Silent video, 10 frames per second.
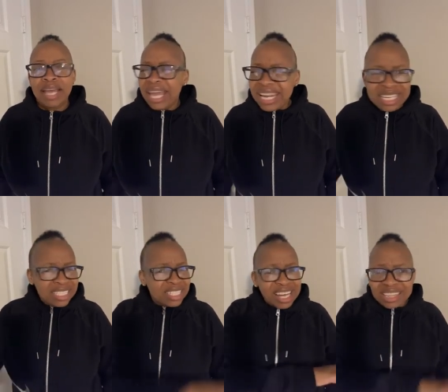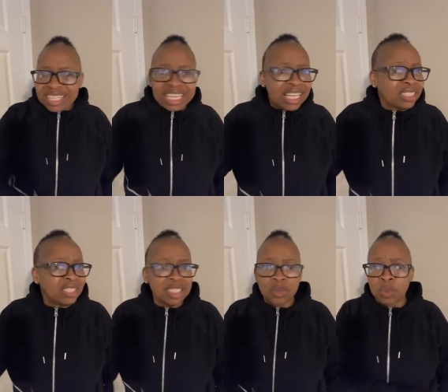And nothing else in
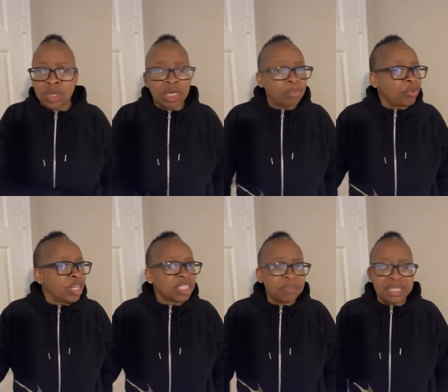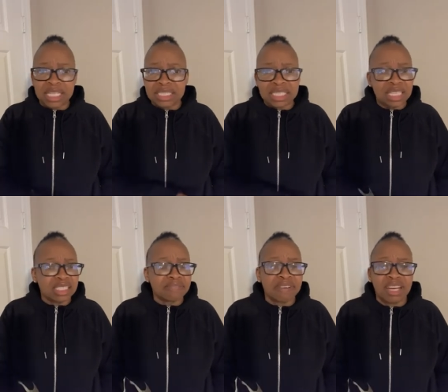this world brings me that
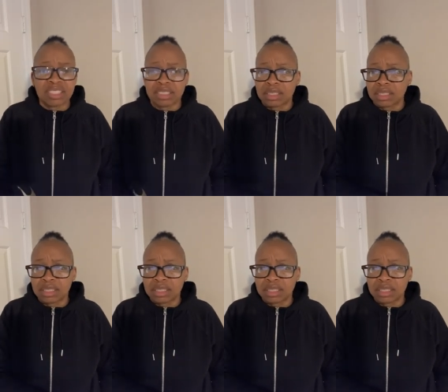satisfaction.